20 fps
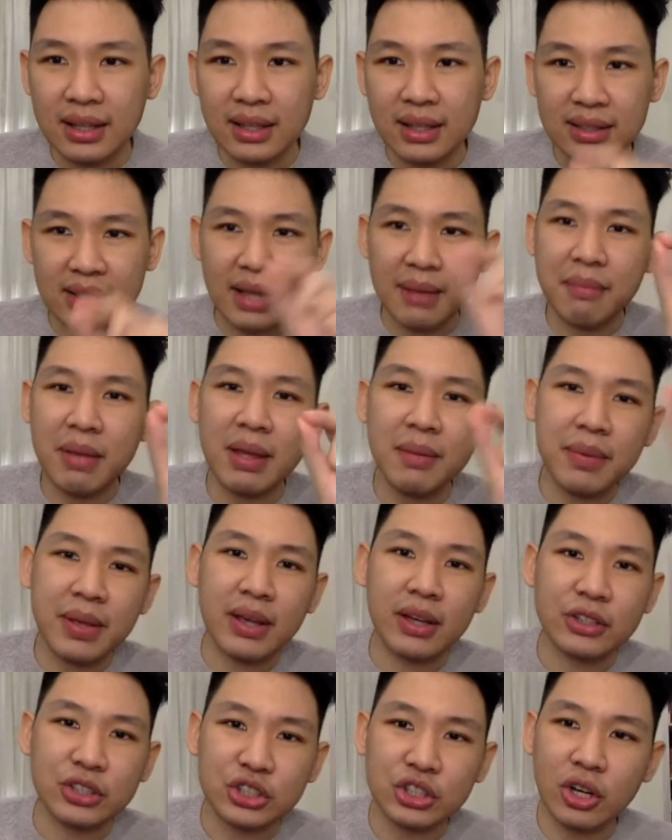there may be
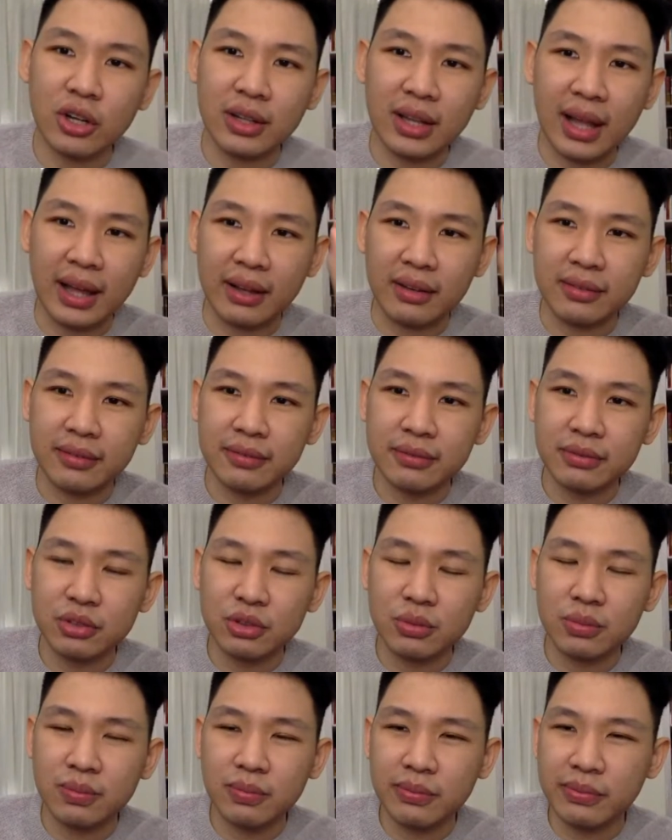a short like
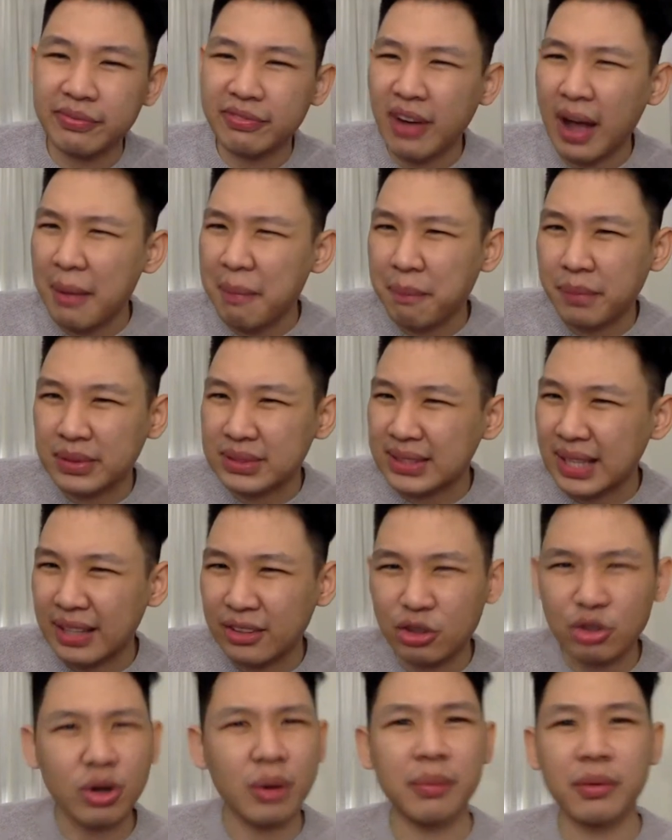5%
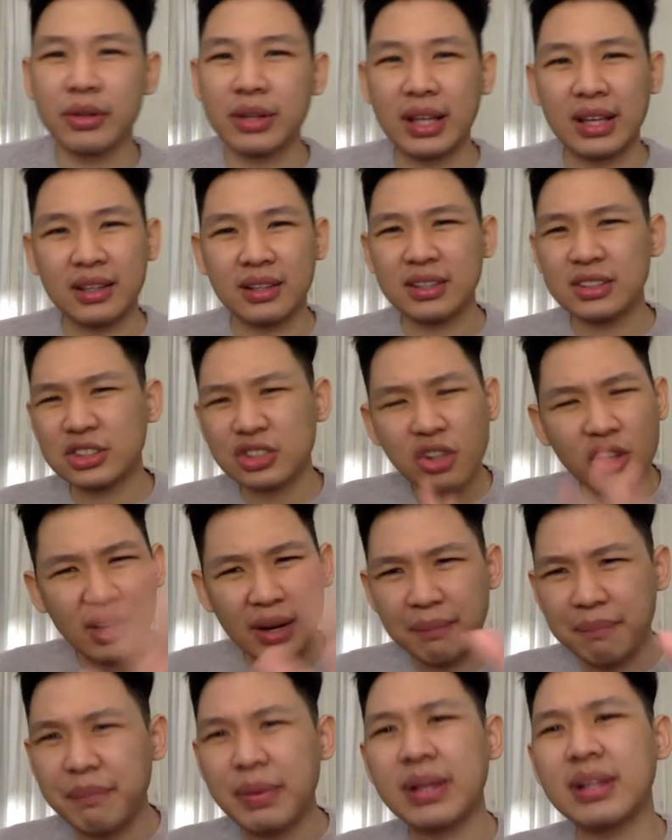drop on it. It's not
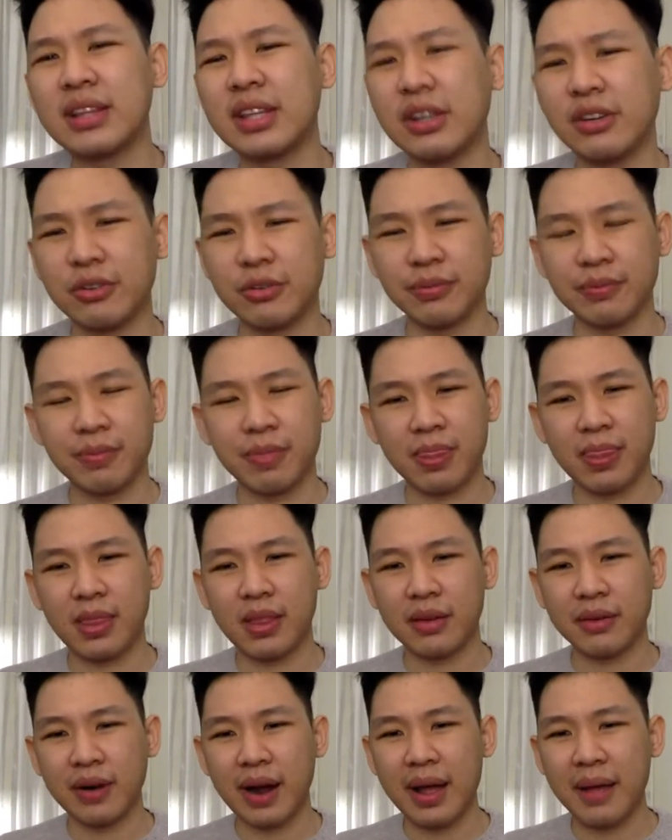a big deal,
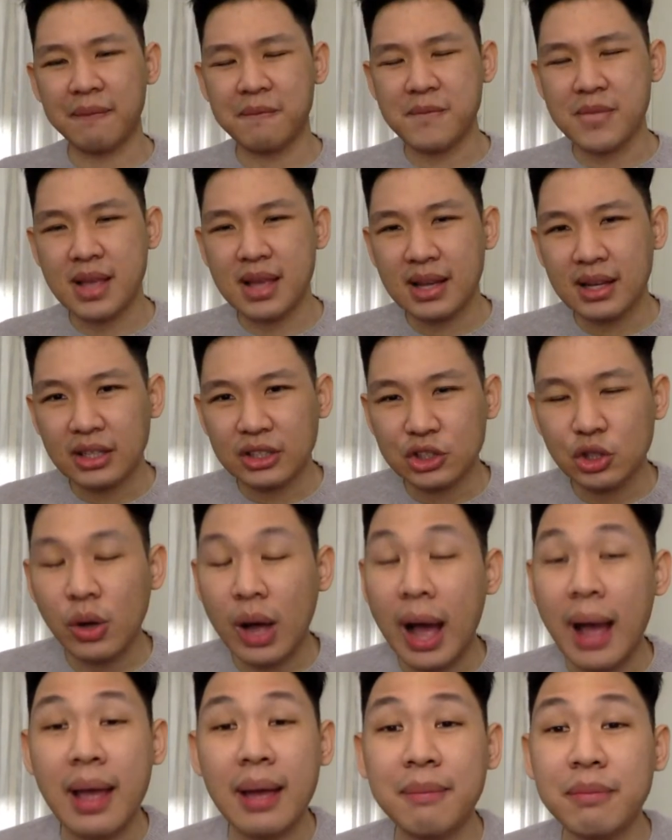right? So
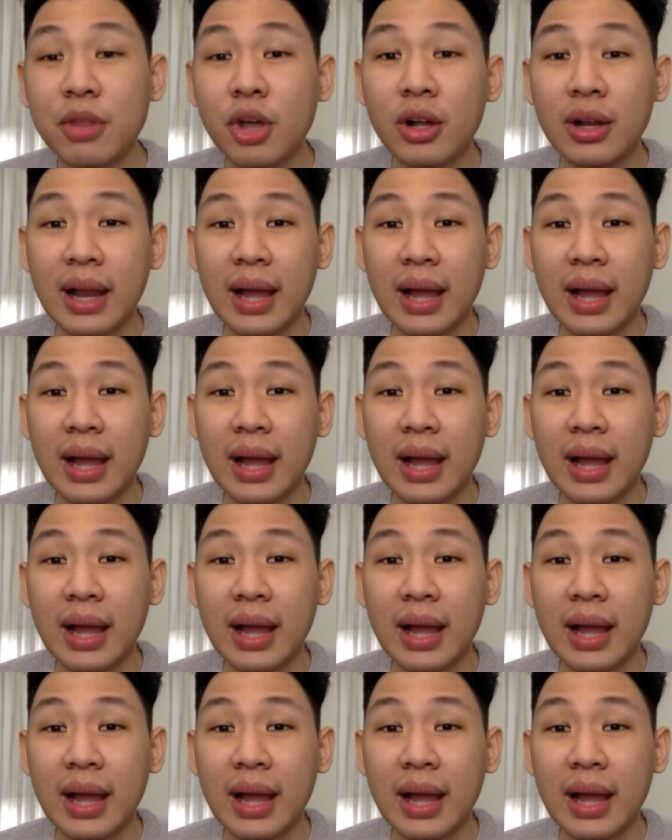I am not